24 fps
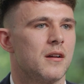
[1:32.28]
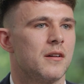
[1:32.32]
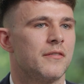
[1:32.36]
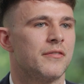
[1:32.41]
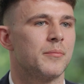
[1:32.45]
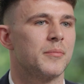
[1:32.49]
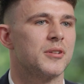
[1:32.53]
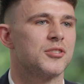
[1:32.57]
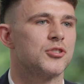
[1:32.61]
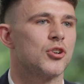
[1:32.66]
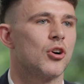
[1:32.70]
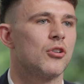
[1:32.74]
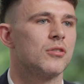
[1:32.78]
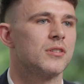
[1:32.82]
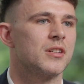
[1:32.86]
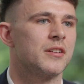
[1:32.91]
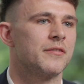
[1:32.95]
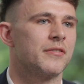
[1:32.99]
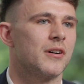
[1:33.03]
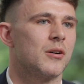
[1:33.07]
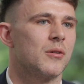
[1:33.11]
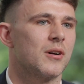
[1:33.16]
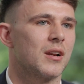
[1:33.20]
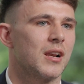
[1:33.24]
For the majority
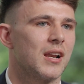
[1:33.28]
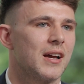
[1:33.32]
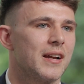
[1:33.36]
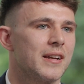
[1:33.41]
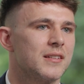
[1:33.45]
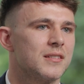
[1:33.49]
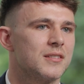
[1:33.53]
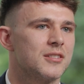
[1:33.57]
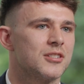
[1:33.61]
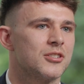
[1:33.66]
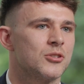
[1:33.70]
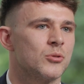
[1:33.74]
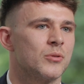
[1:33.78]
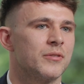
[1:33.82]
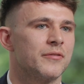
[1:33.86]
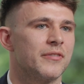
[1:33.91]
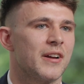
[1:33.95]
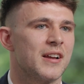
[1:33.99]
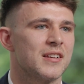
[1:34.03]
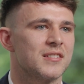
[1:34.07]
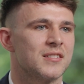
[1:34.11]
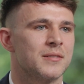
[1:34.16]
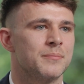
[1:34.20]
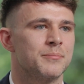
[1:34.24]
of our clients who
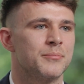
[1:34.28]
invest